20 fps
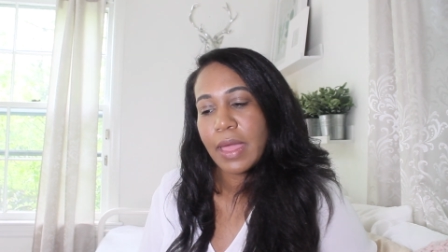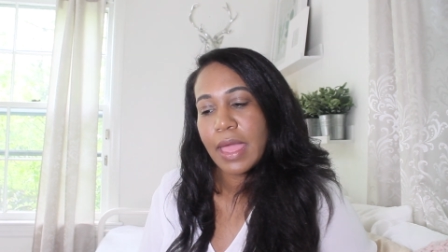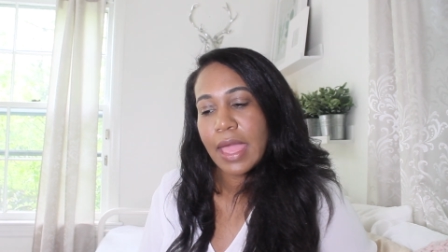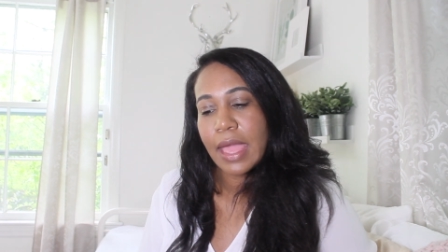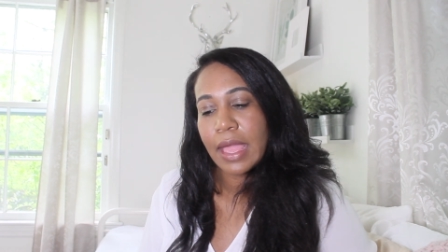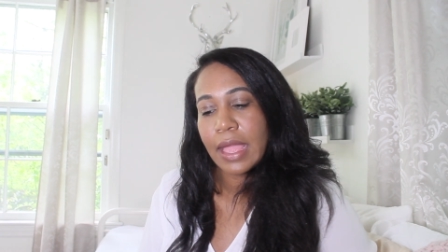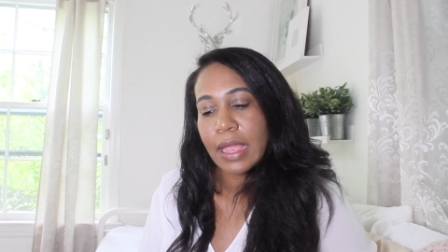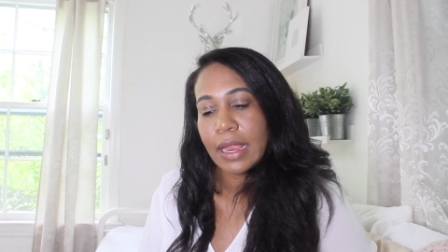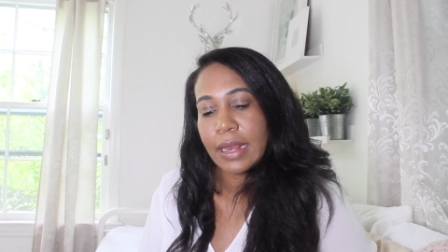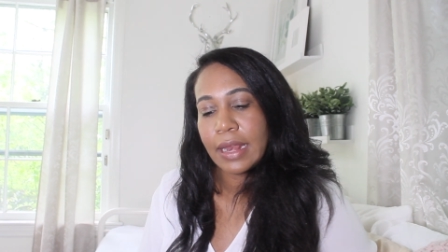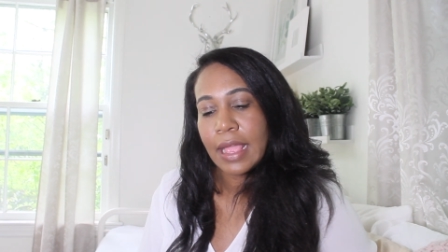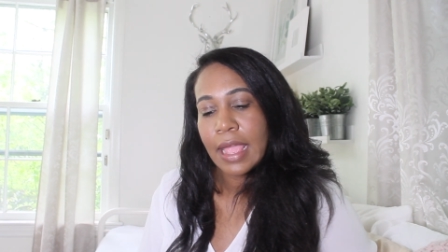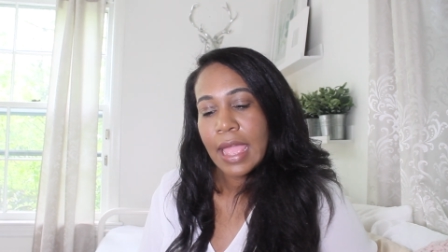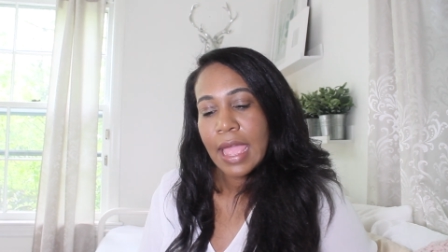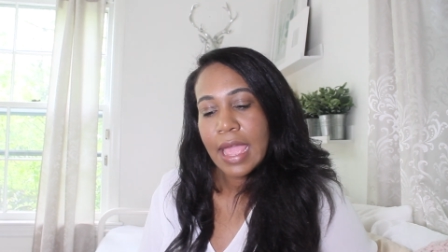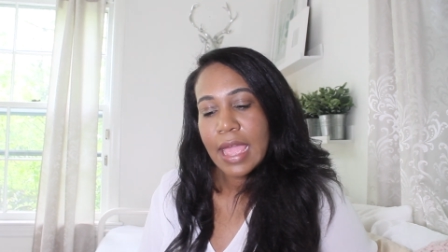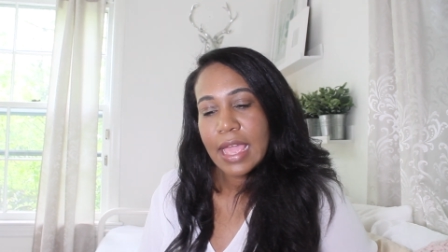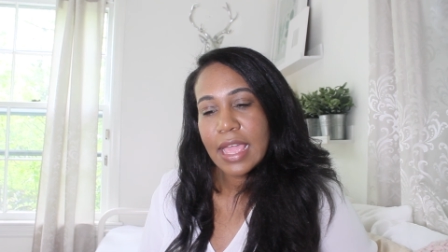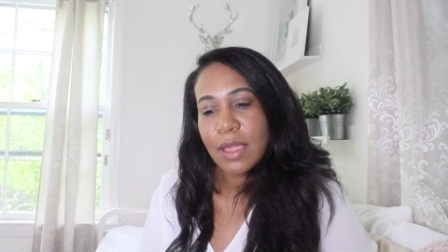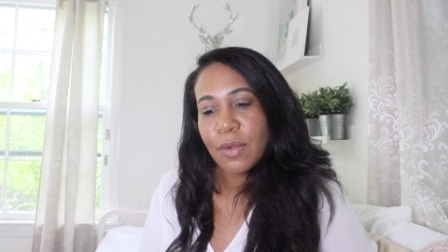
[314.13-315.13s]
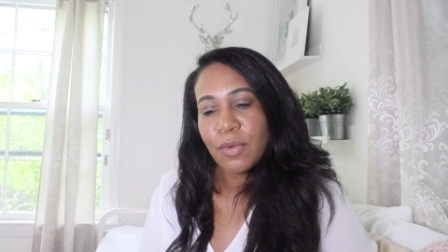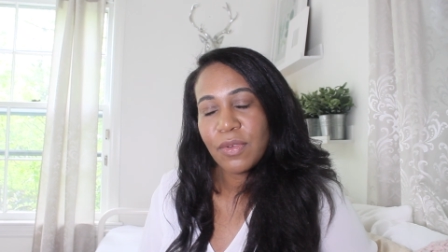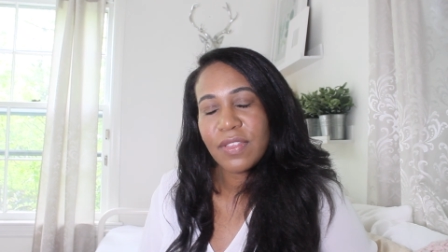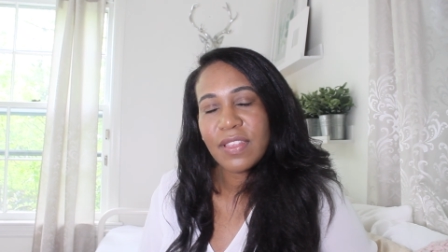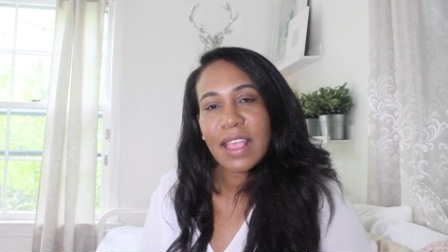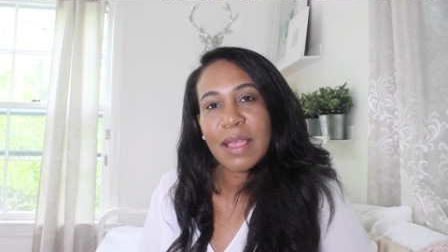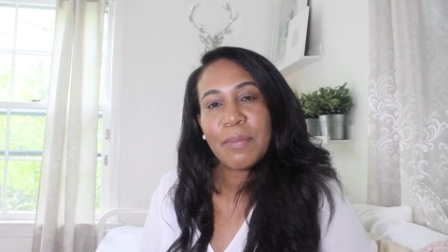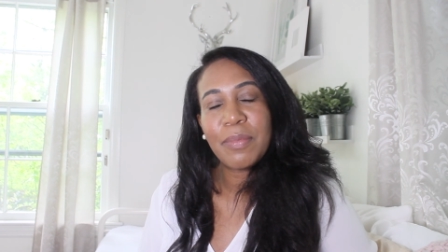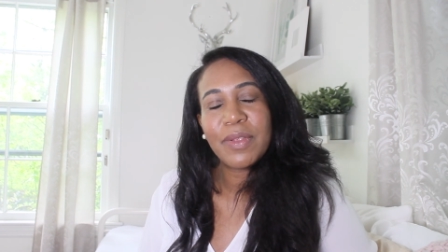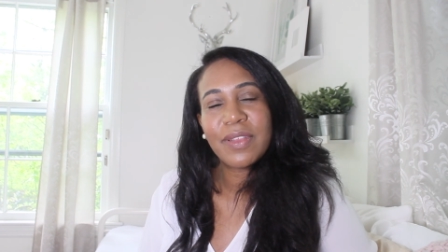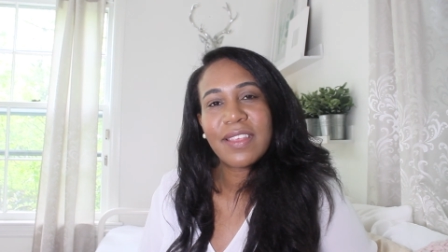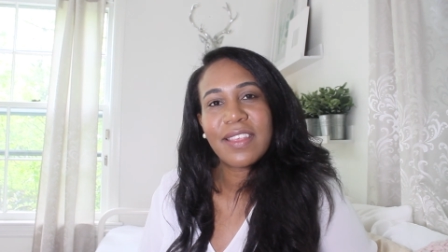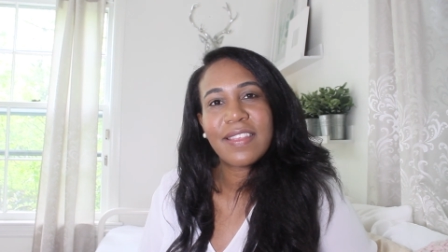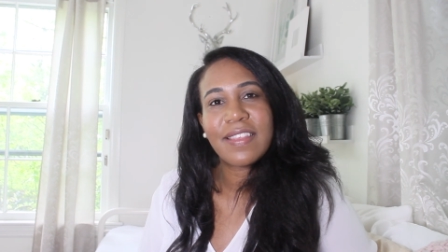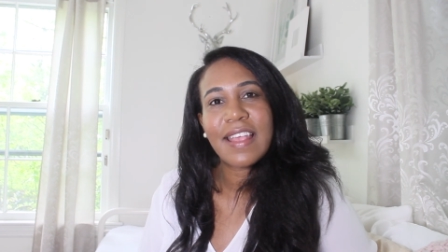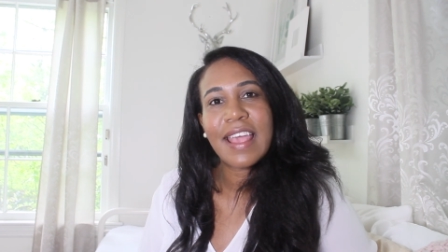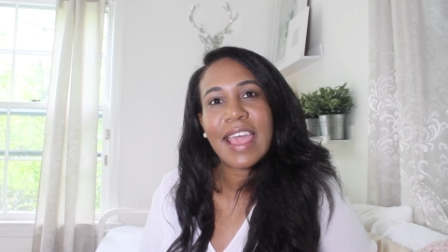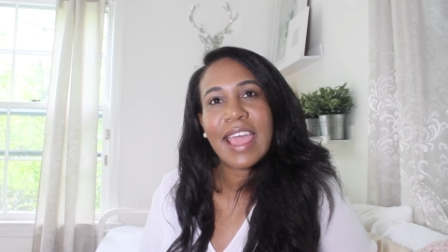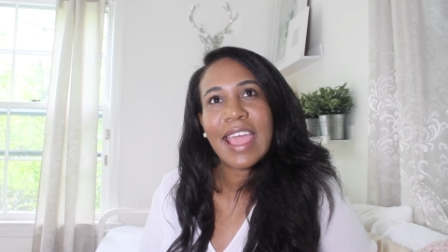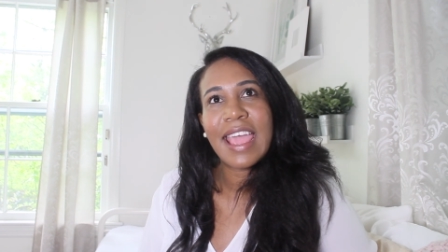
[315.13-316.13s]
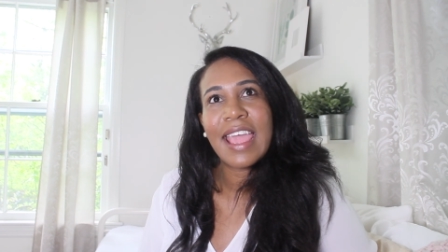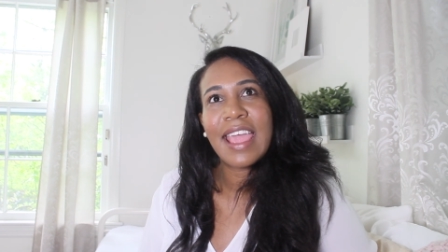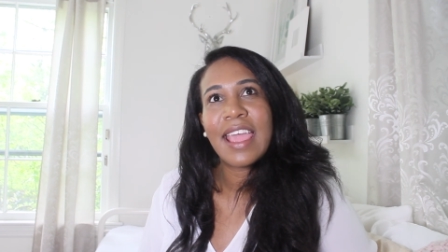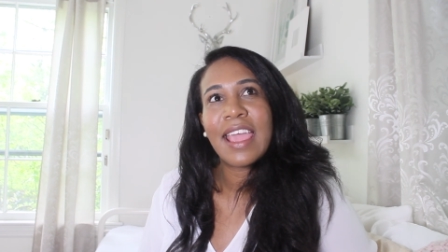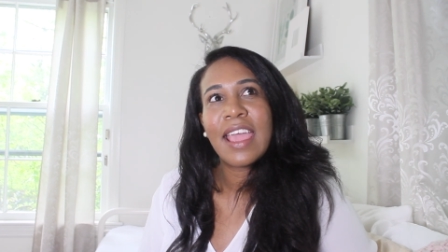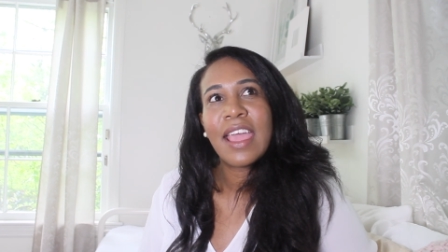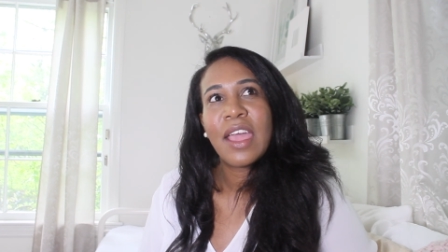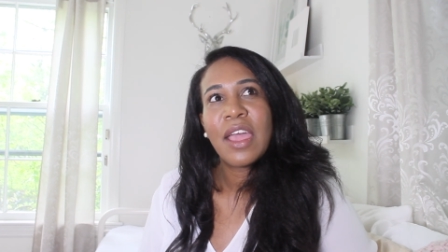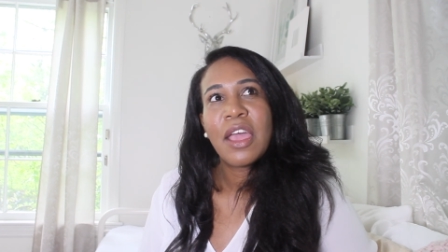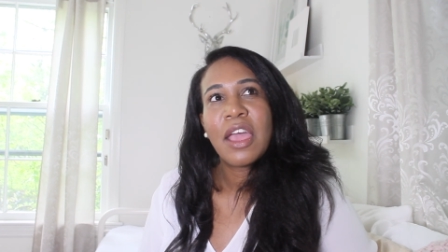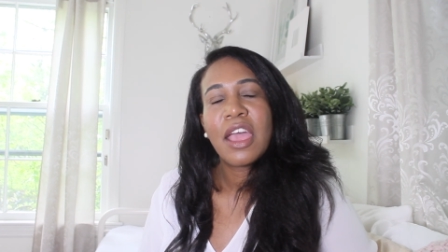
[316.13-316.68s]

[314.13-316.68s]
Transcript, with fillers: and he was able to say,